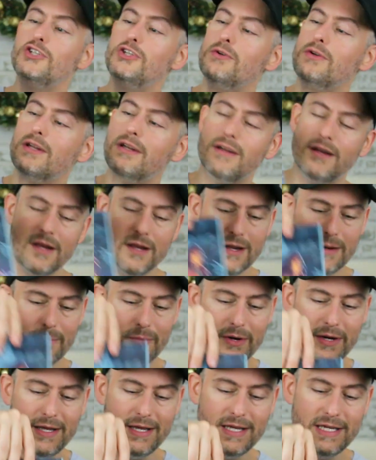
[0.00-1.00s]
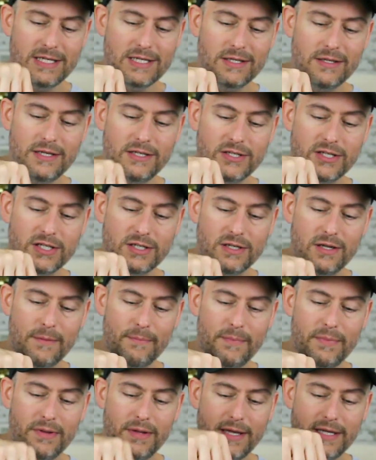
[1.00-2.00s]
you can pretty easily just
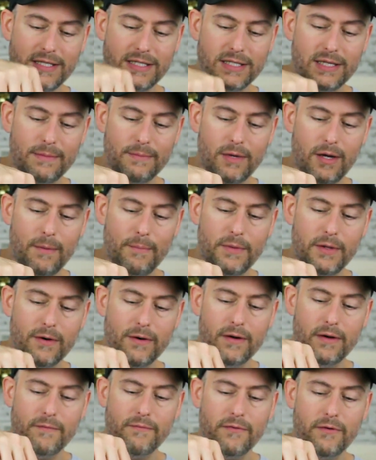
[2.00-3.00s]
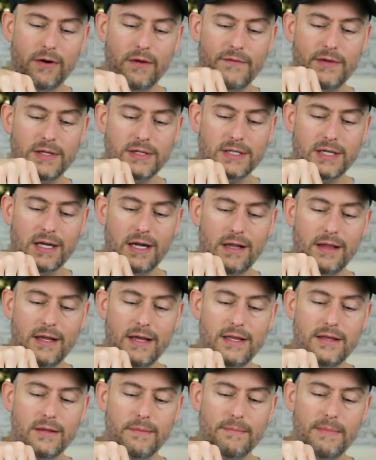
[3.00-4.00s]
place them up there in front of it, kind of
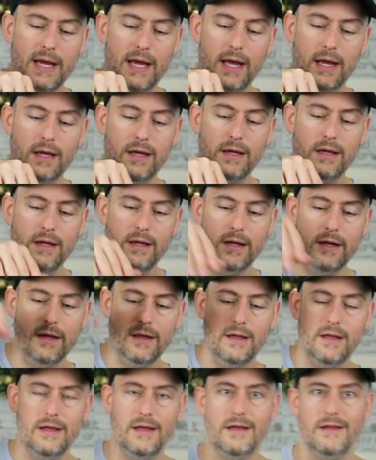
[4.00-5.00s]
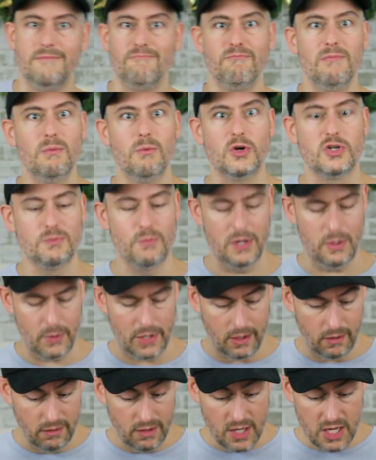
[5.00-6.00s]
laying them back. And it works pretty
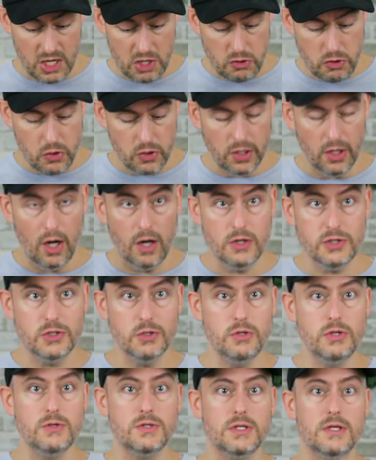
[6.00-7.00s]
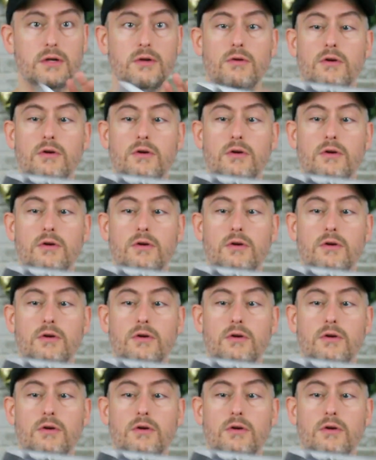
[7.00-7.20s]
well. You can also use little